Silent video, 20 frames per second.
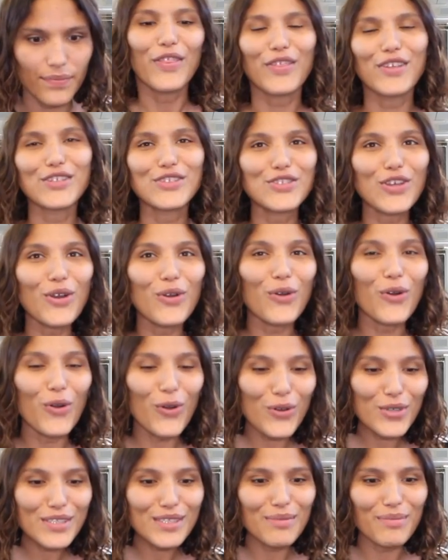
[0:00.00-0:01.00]
The show
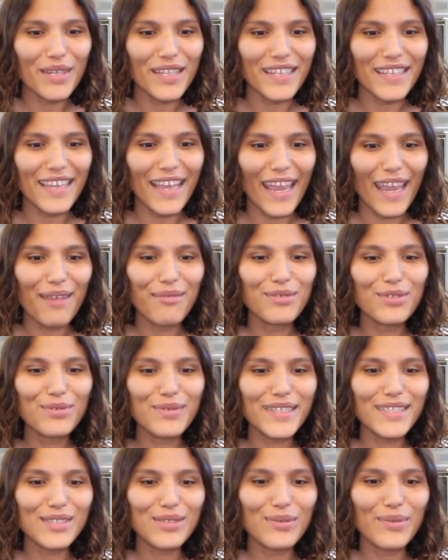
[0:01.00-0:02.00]
ultimately aimed to
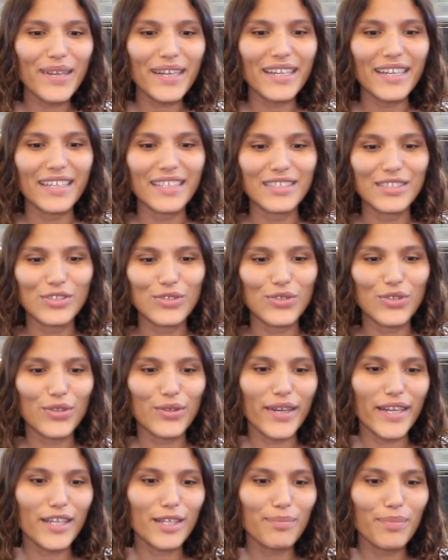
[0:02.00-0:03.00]
raise awareness to the
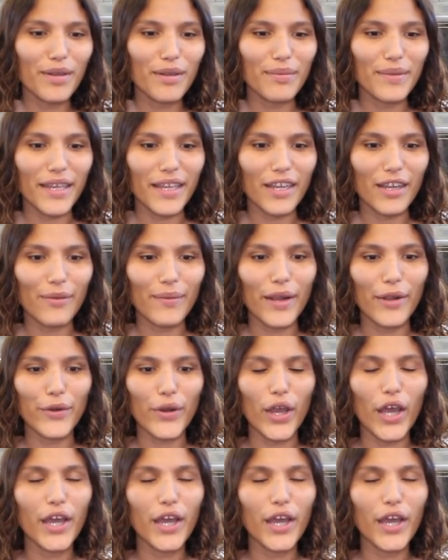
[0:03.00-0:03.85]
greater public around